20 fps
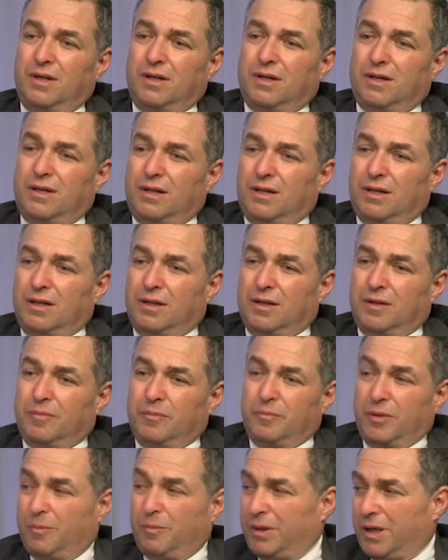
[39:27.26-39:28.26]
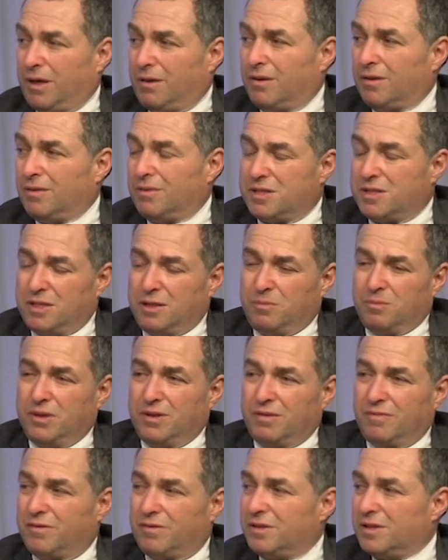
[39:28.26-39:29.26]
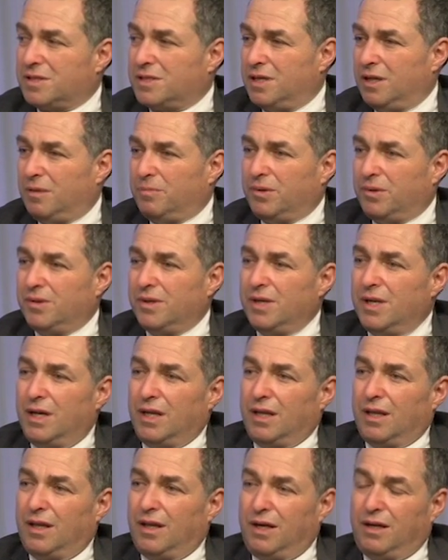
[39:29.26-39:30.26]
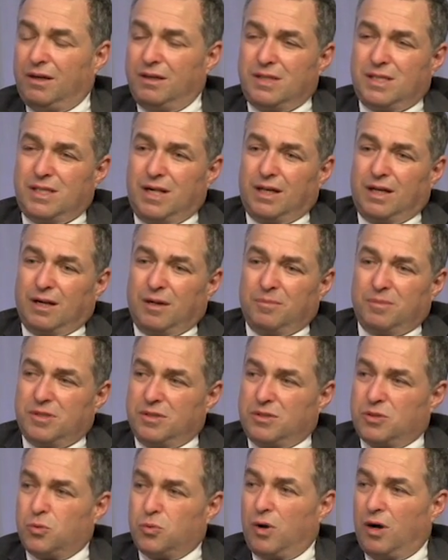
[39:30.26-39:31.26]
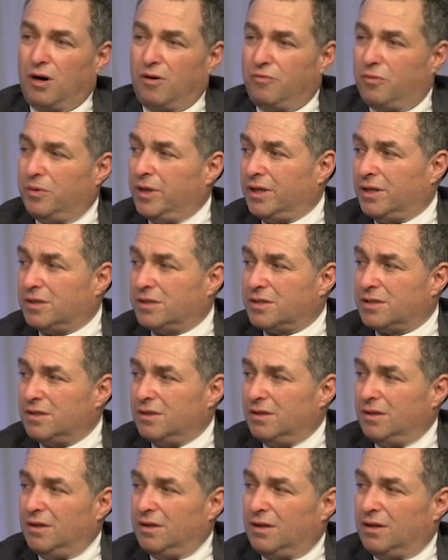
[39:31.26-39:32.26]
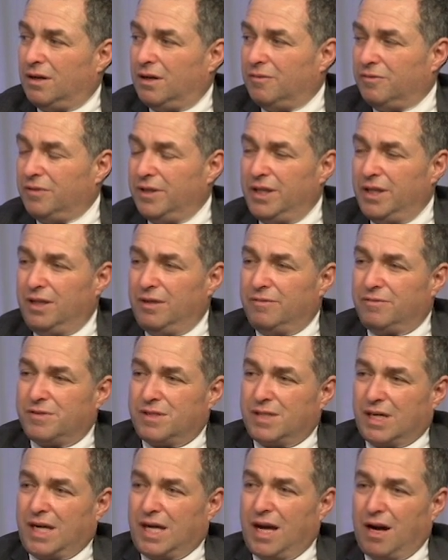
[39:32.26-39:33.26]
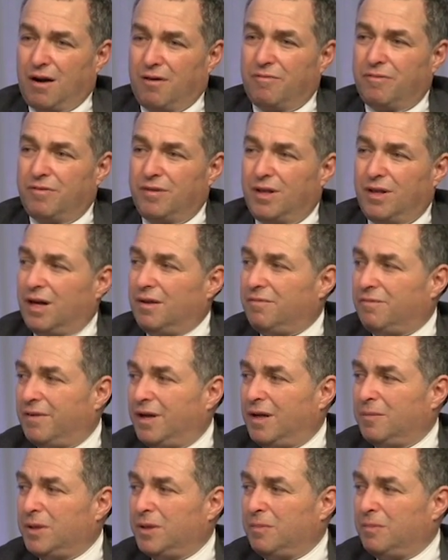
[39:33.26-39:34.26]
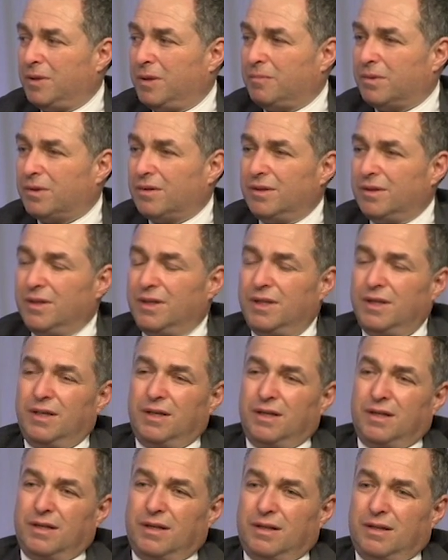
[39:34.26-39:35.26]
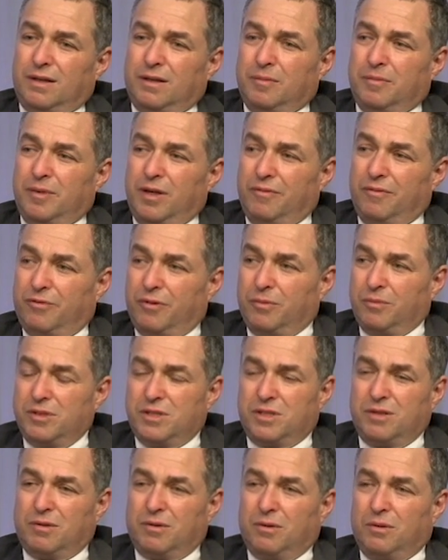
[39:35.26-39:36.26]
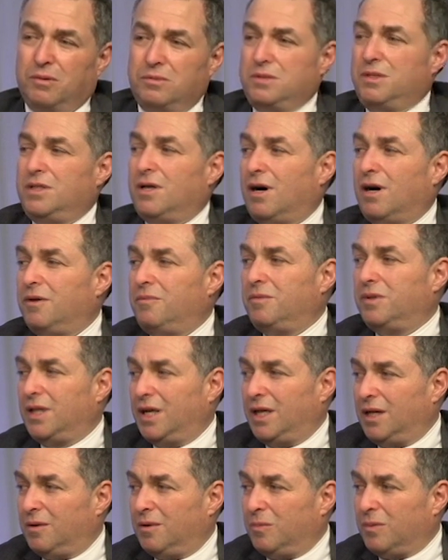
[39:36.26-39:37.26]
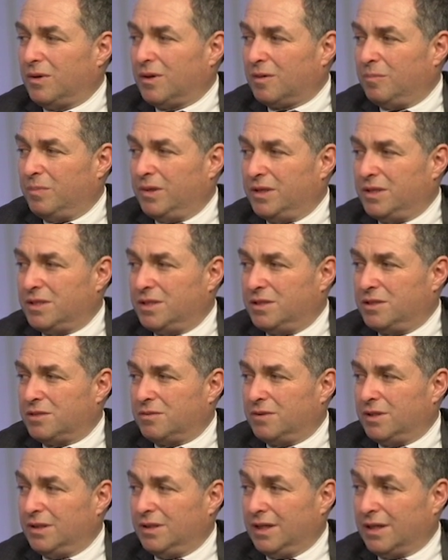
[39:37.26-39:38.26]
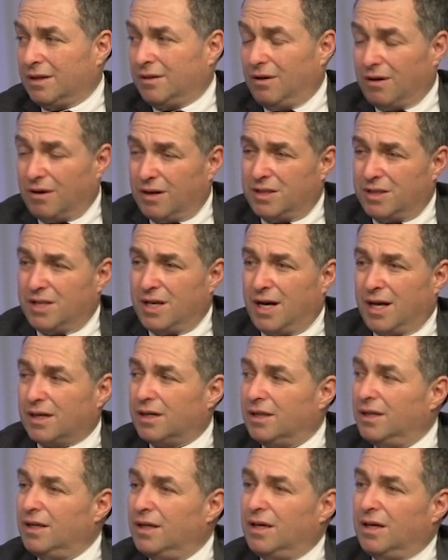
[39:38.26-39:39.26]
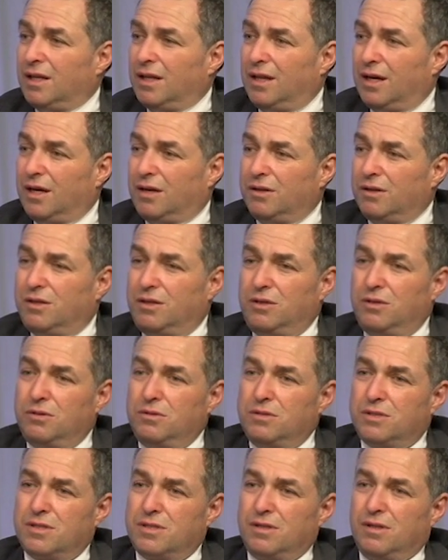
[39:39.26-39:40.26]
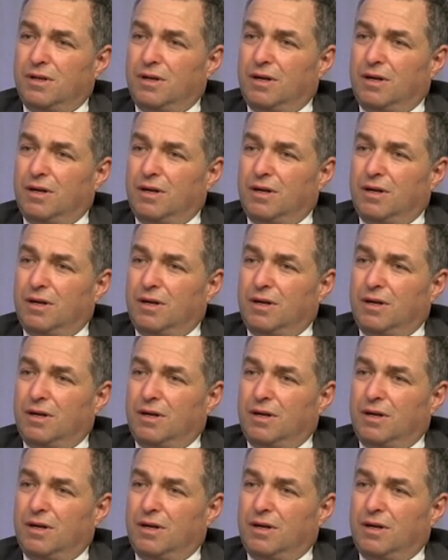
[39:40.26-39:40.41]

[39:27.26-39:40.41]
a parent or a sibling, for example, they could take up to 12 weeks of leave to care for that family member. If it was their own non-related workplace injury, like a heart attack, they could use